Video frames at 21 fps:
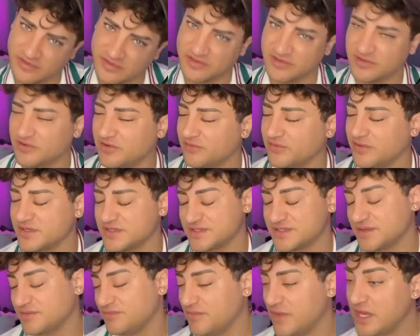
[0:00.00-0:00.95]
you know, that's
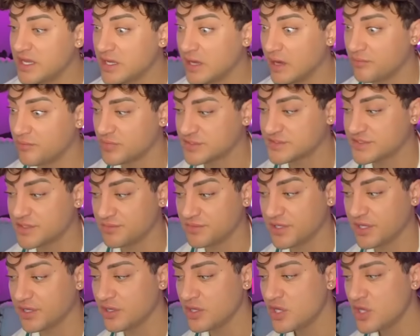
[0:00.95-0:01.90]
some makeup or
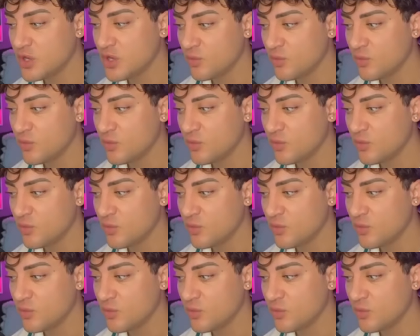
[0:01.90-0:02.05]
something,